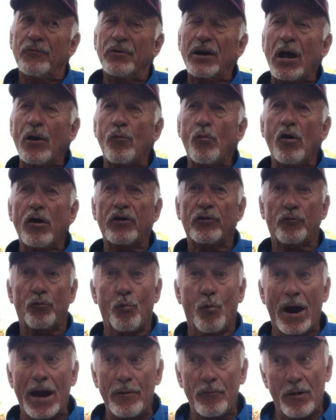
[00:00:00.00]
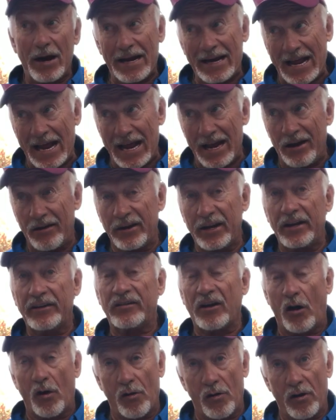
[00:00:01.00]
when that water's way down, it's
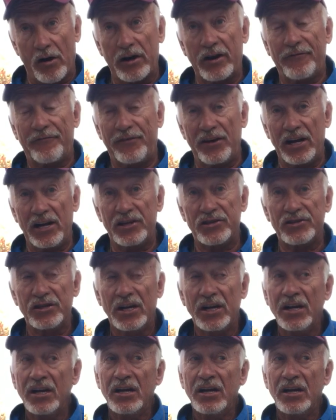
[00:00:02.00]
hard to fish.